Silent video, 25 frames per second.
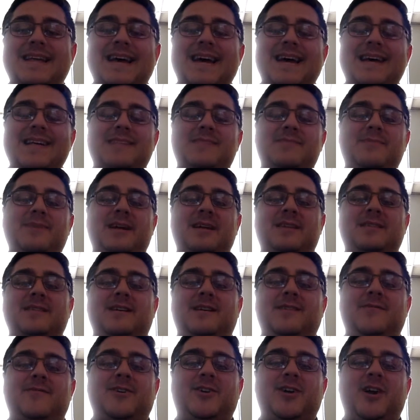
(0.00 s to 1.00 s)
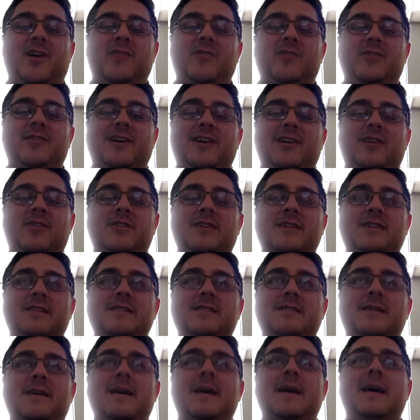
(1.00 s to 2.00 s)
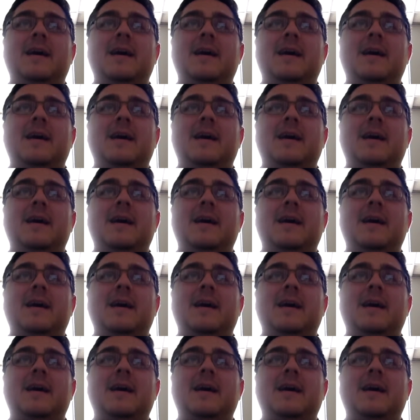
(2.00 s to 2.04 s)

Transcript: aspect of a cover letter is